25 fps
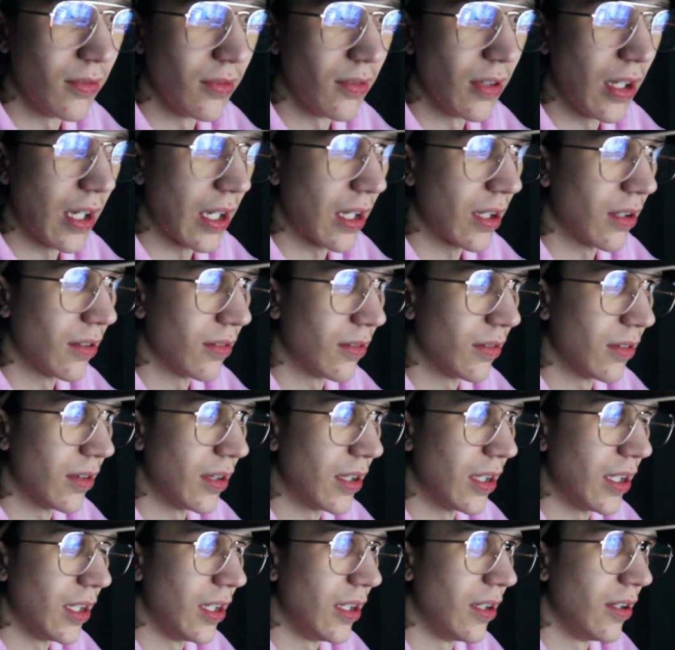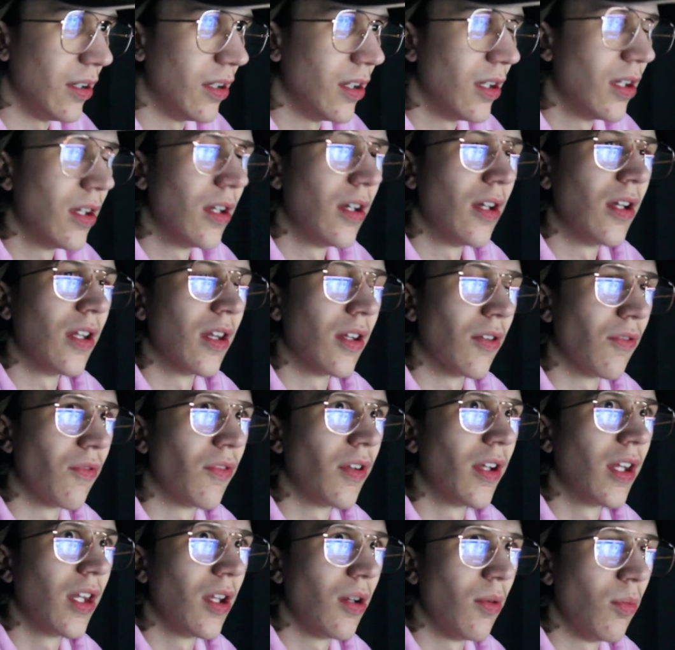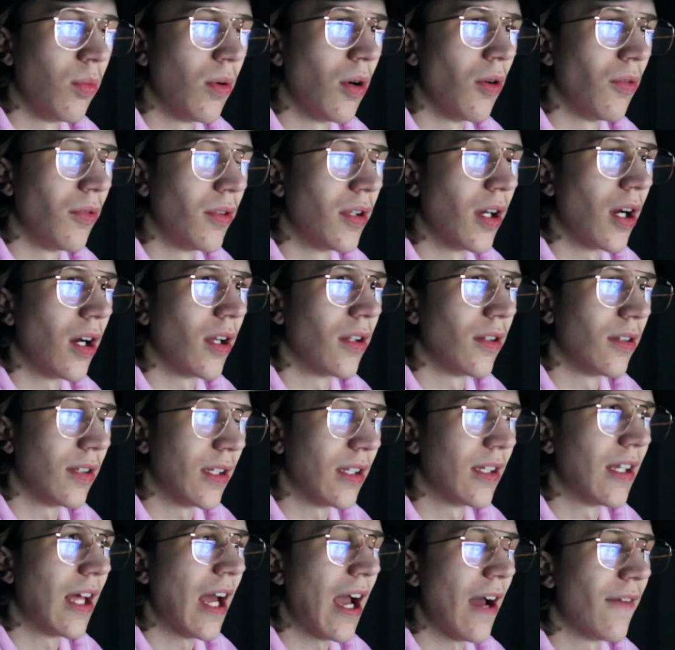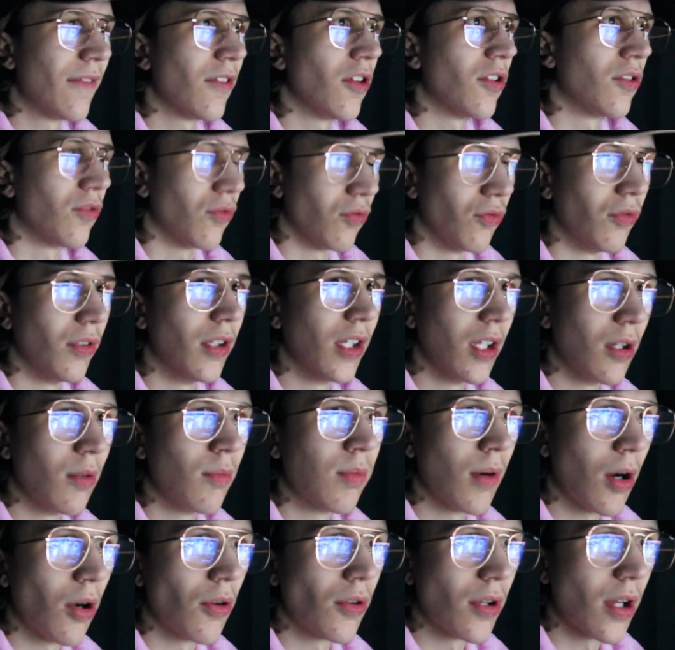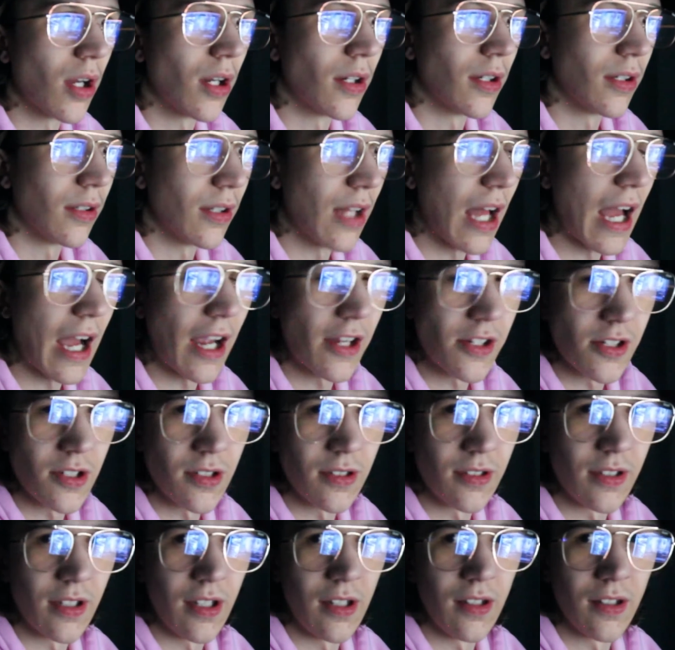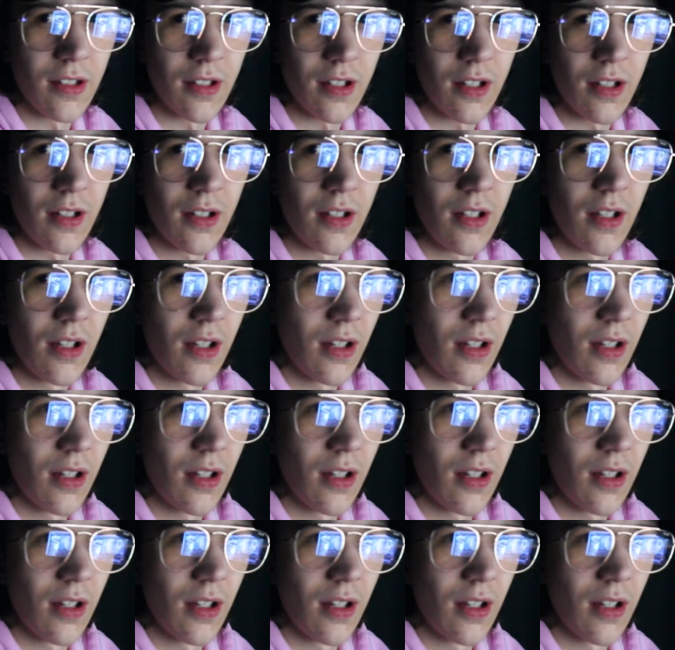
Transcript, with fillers: like the the really well done, then they have those really well done action scenes in it